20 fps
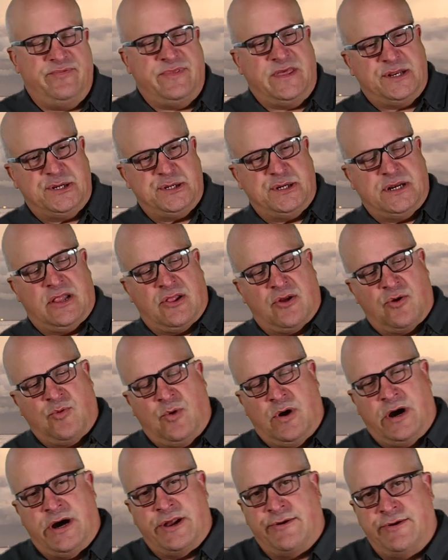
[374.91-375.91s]
That shallower
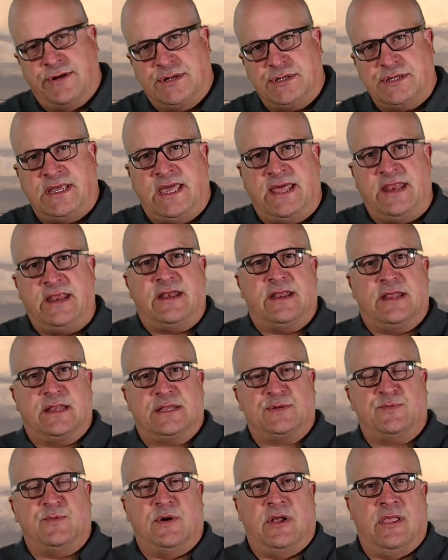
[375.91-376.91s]
water is standing that
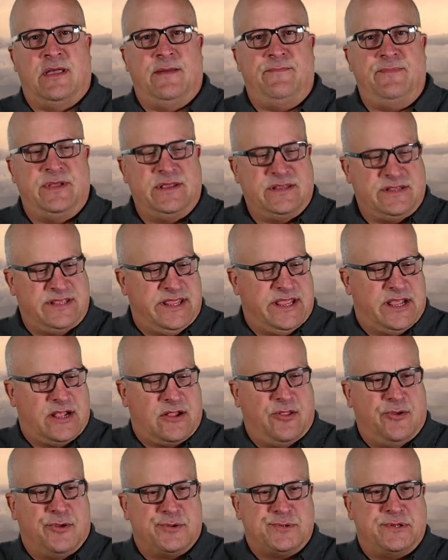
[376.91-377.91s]
swell up, getting it
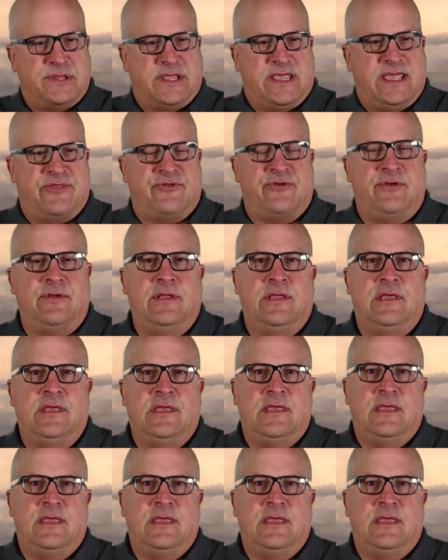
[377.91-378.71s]
closer together,